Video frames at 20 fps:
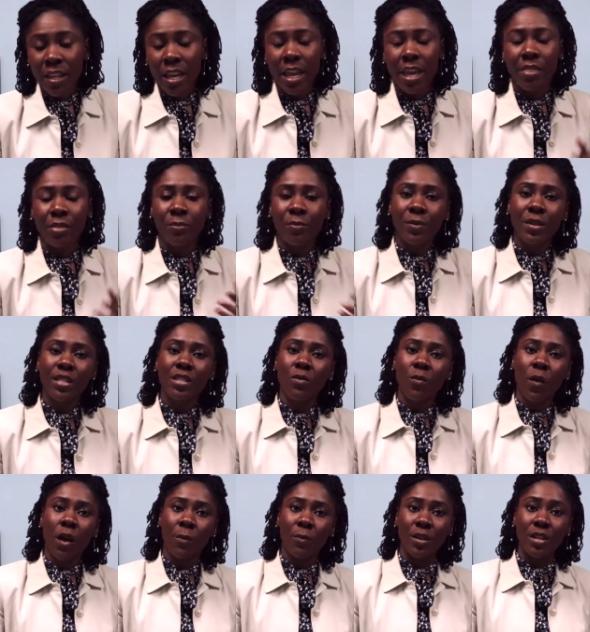And the
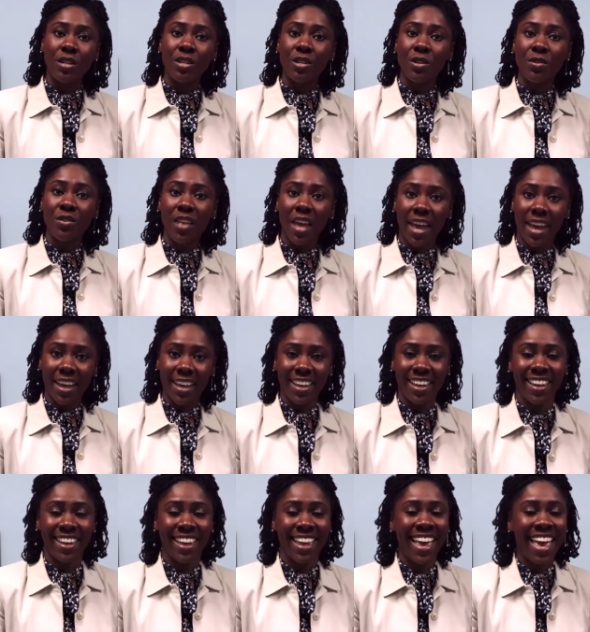reason why we do
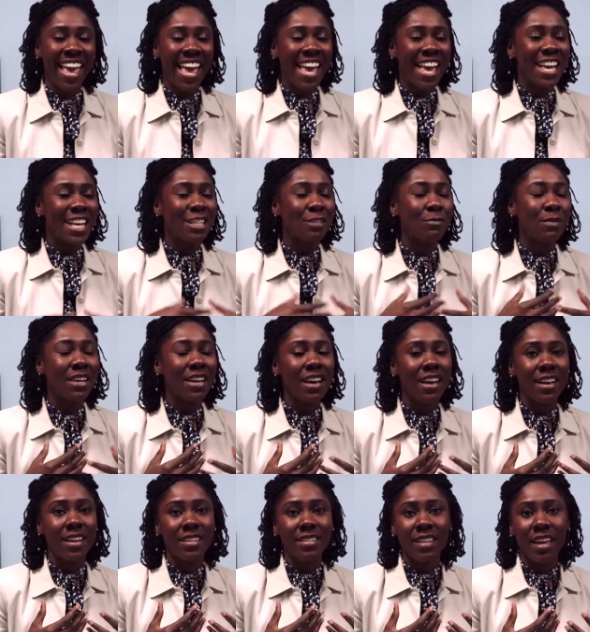that is
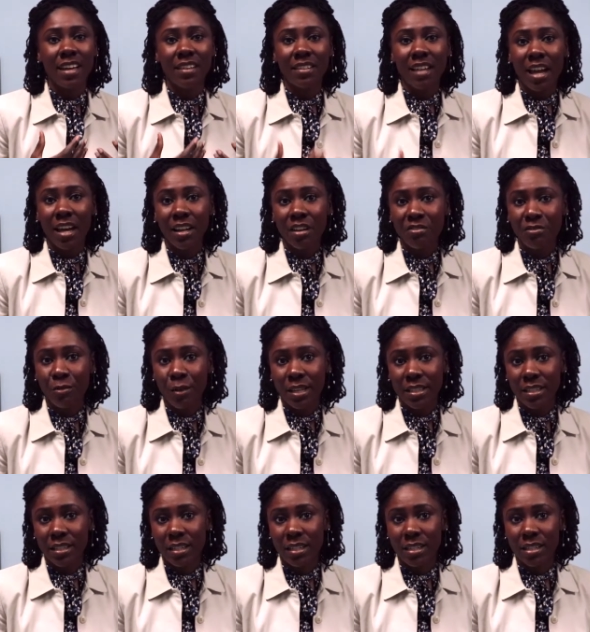because a lot of
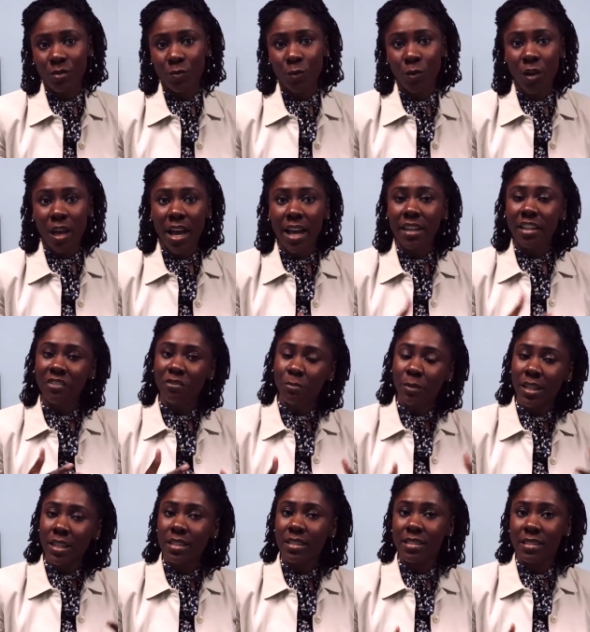residents will kind of
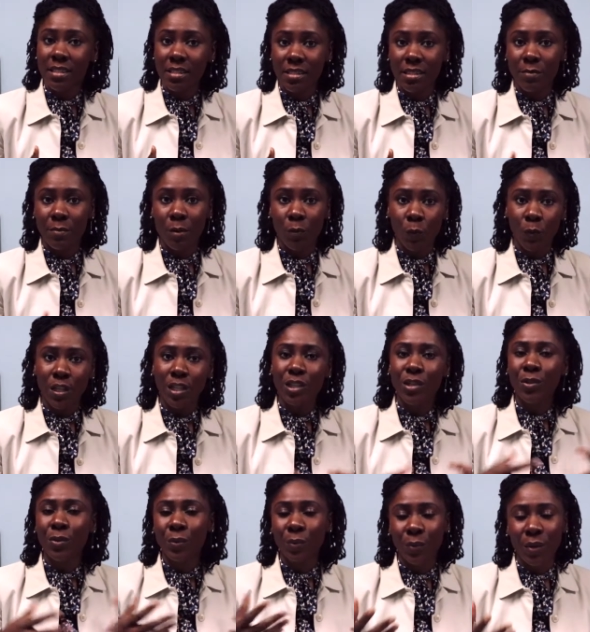play the system, and when
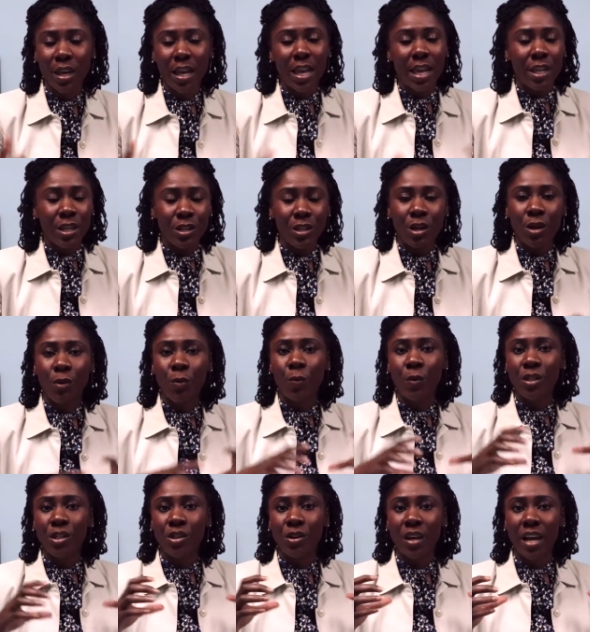
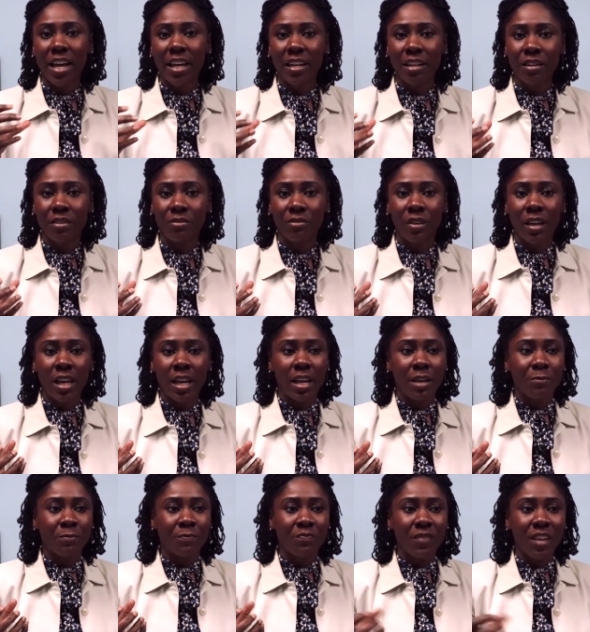when you're kind of
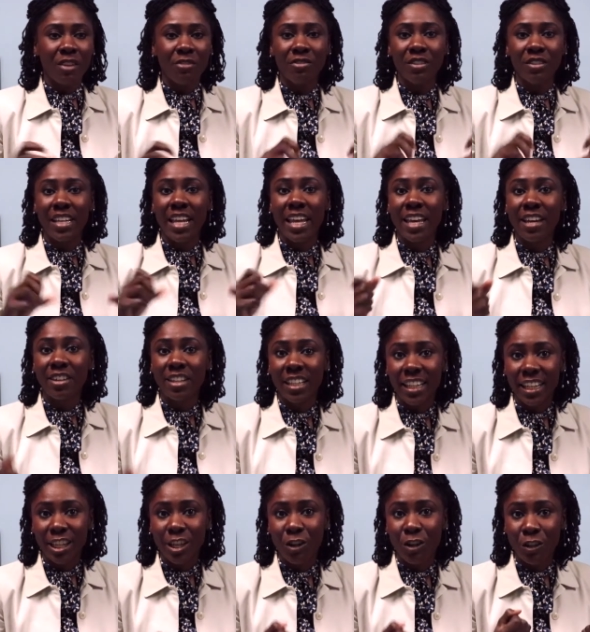
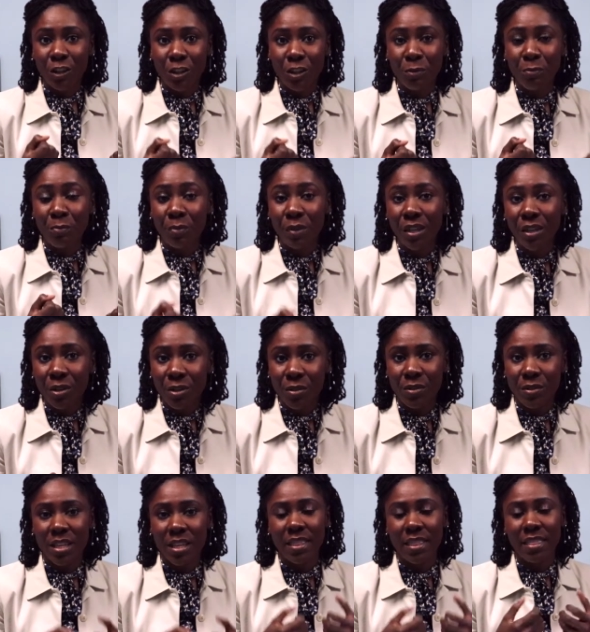finagling your
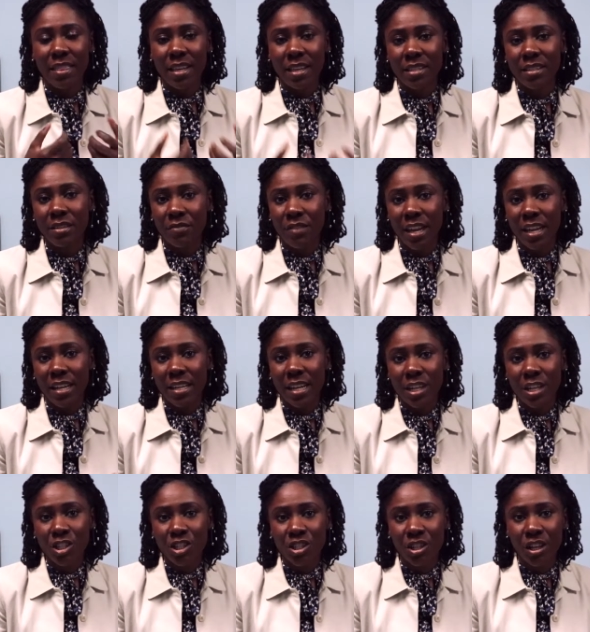bills and things of that
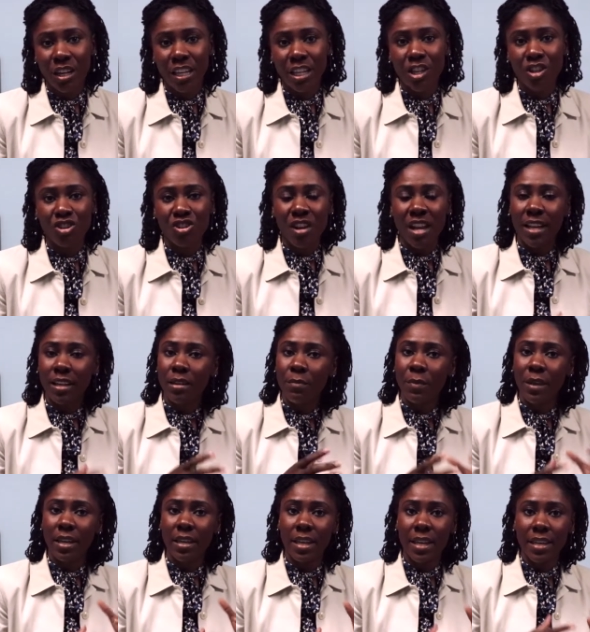nature, and you're trying to
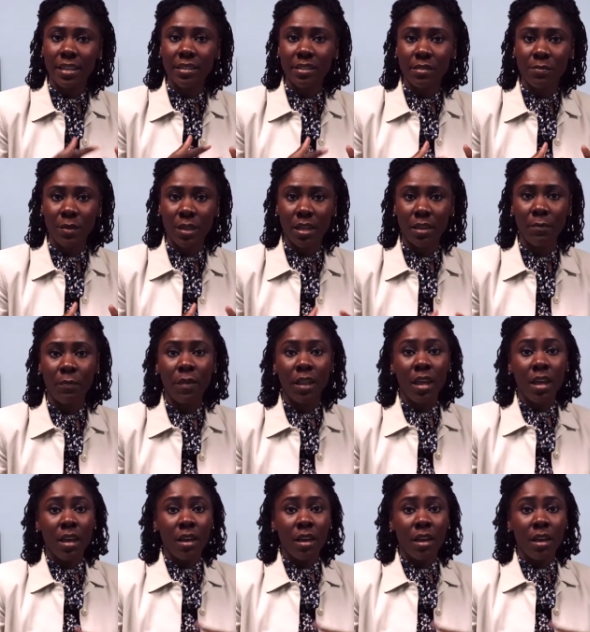make ends meet,